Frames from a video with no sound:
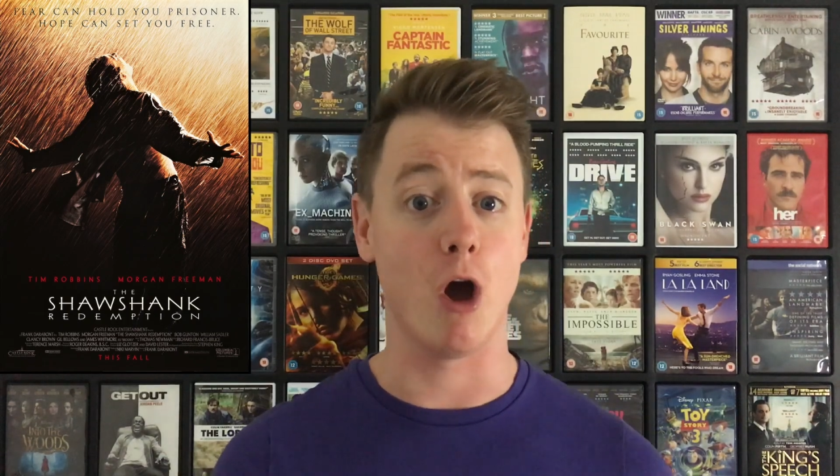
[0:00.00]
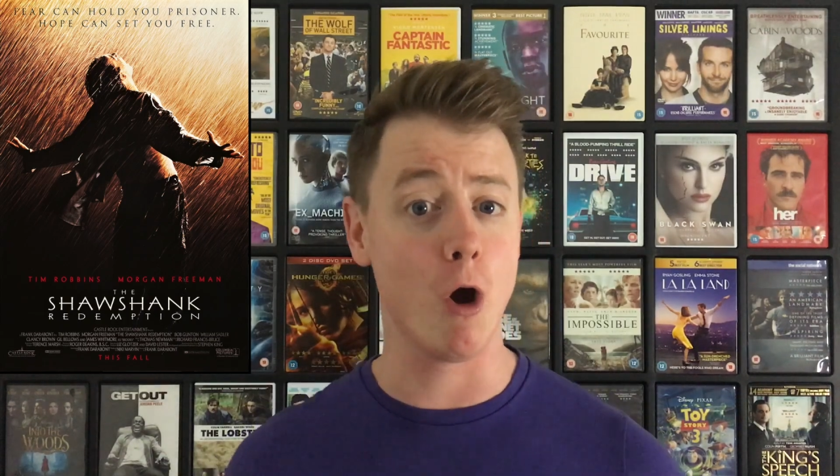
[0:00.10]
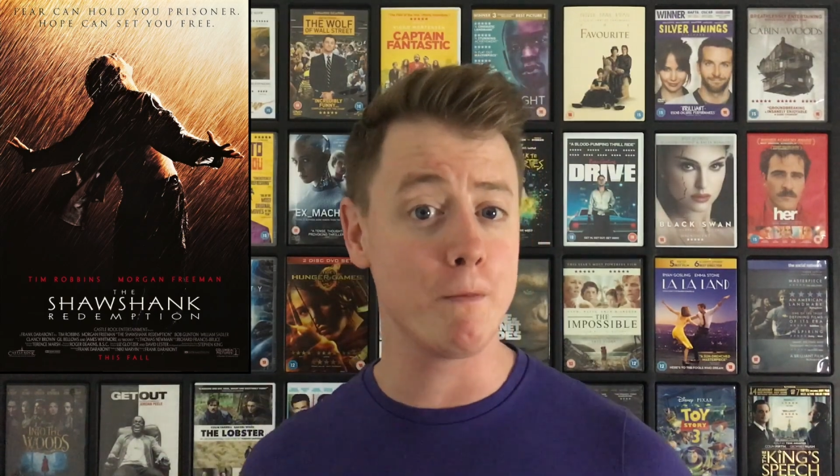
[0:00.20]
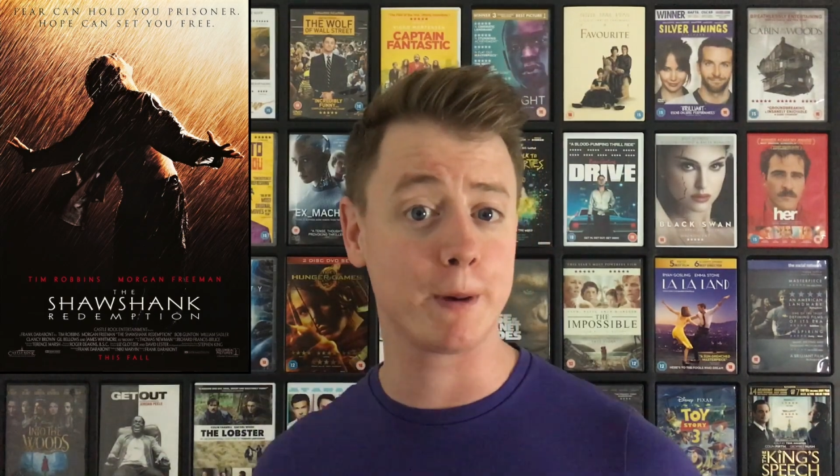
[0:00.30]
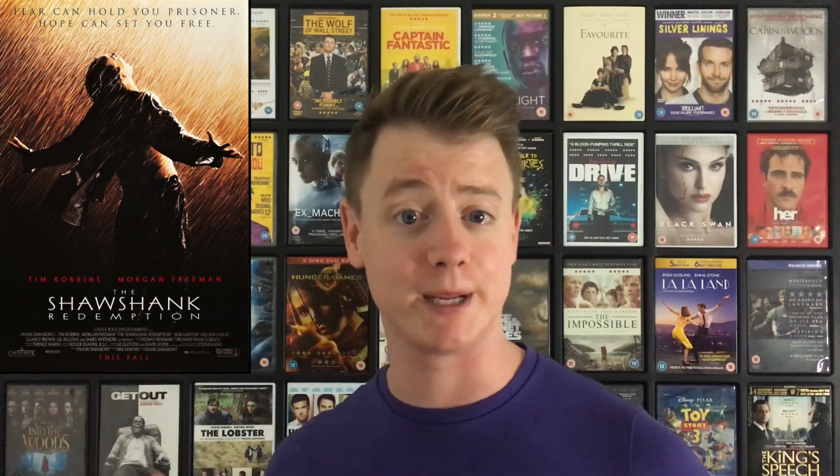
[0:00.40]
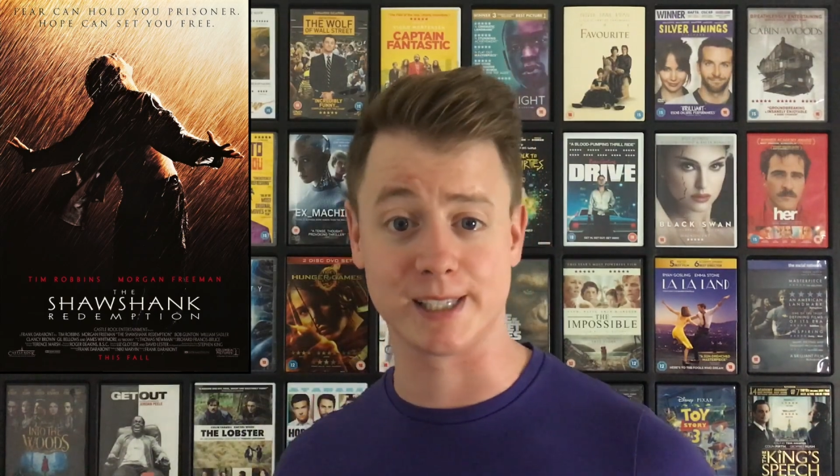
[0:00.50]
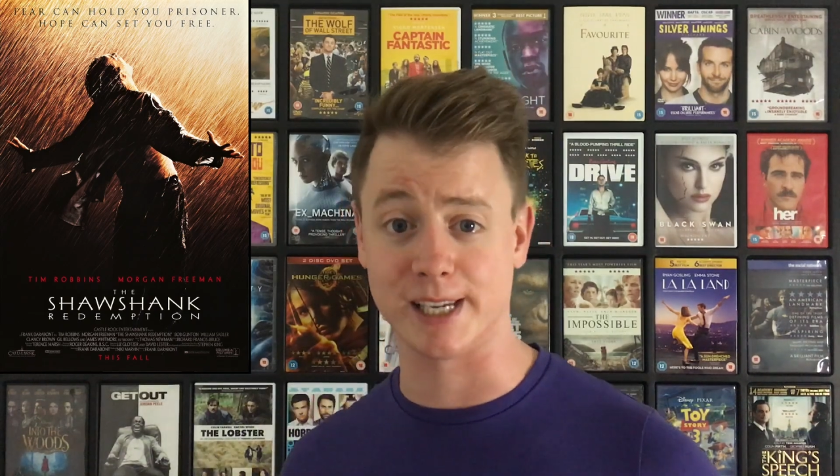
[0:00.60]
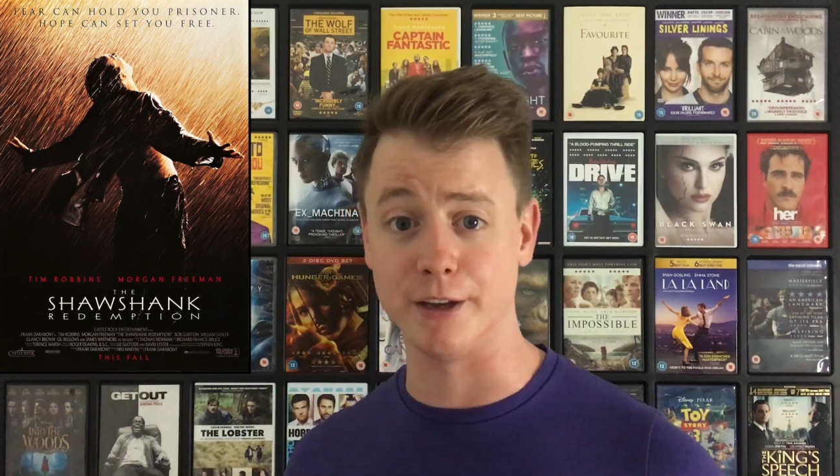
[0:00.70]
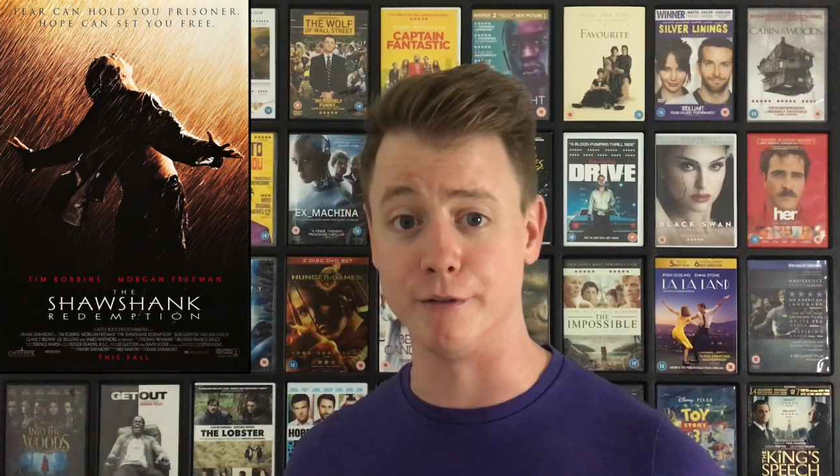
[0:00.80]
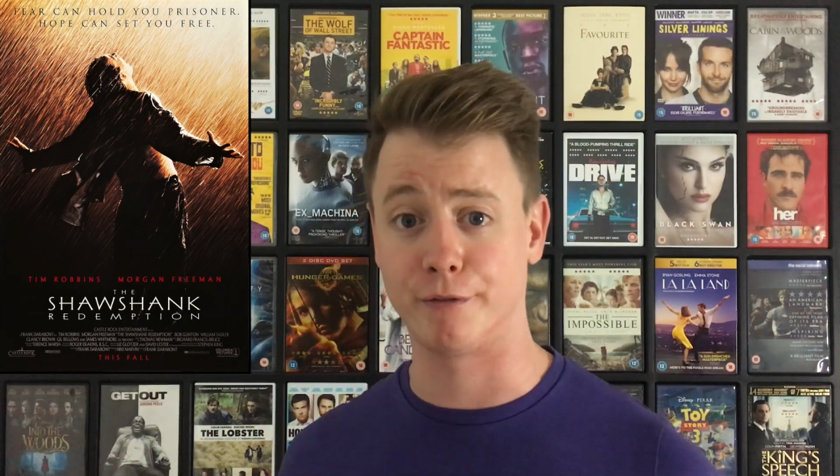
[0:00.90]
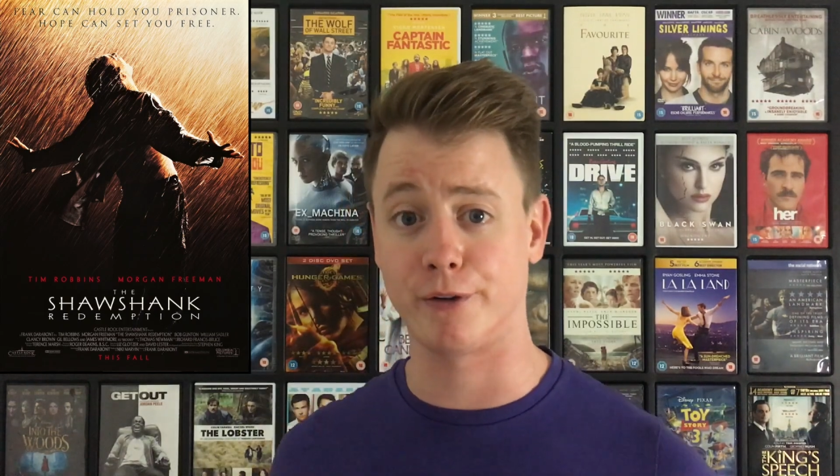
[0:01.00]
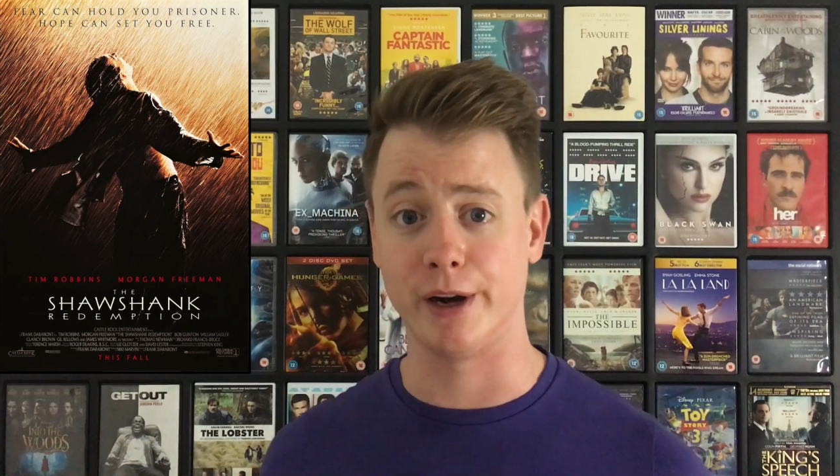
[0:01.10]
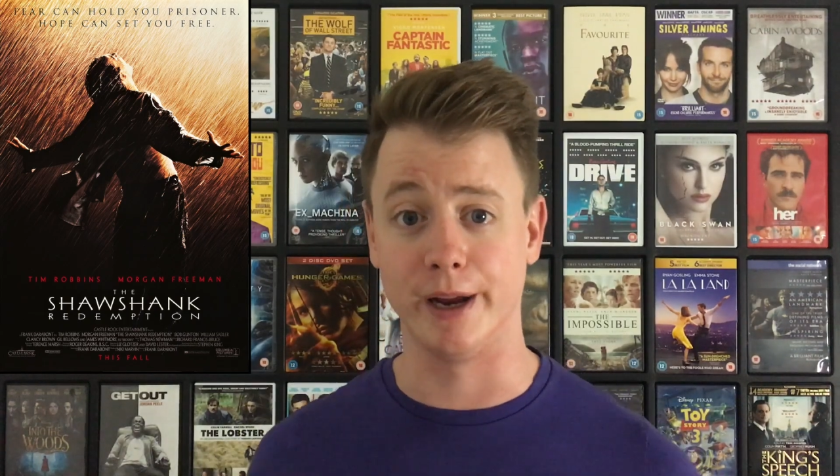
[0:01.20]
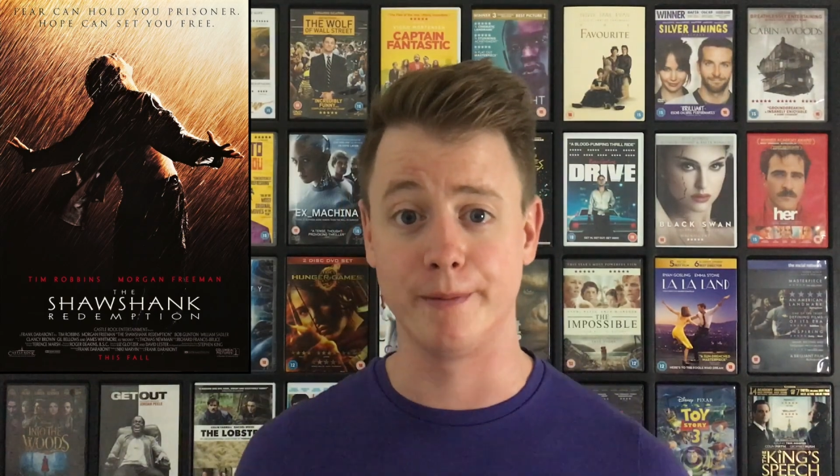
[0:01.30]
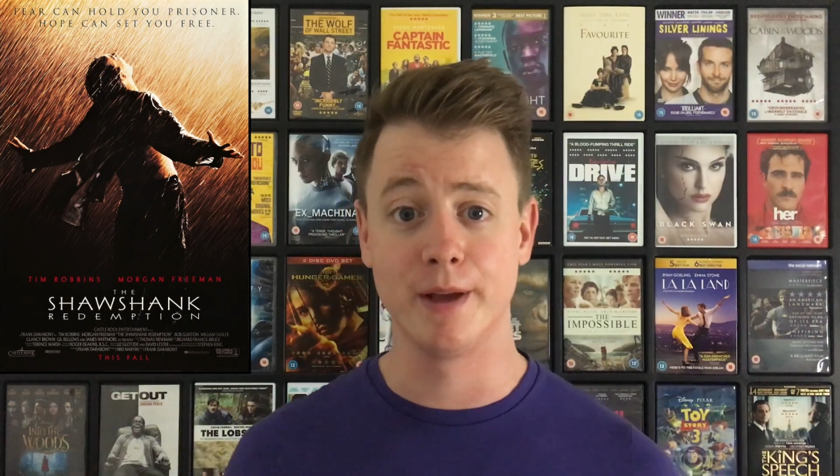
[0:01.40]
Hope can set you
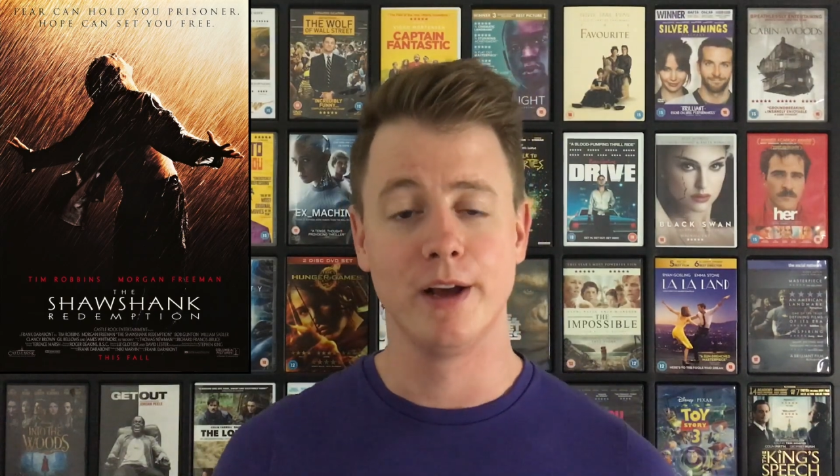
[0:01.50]
free.